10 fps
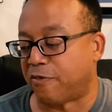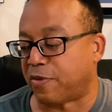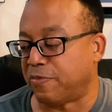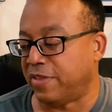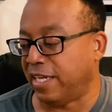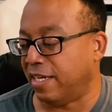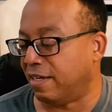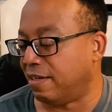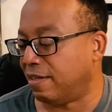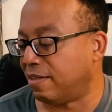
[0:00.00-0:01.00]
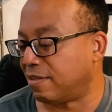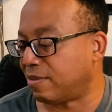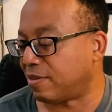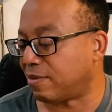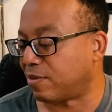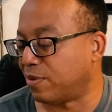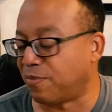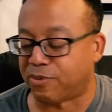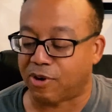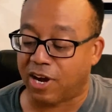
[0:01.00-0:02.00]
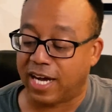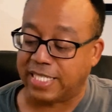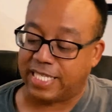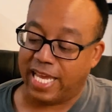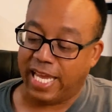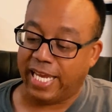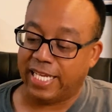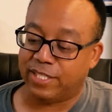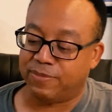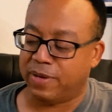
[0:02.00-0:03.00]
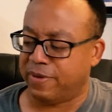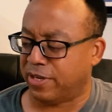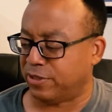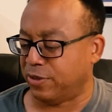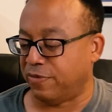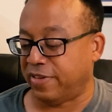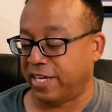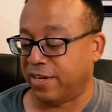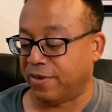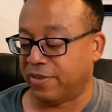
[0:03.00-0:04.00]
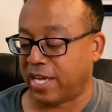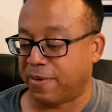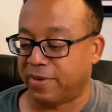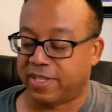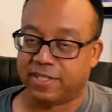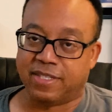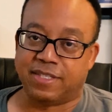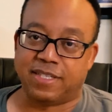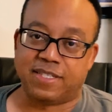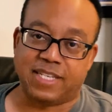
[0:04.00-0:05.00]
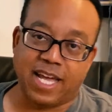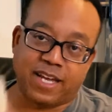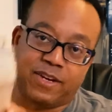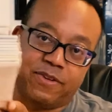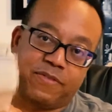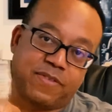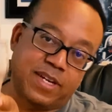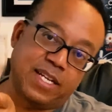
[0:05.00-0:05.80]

from the Bronze Age. Maybe I'll do a video on that, but this is the stack of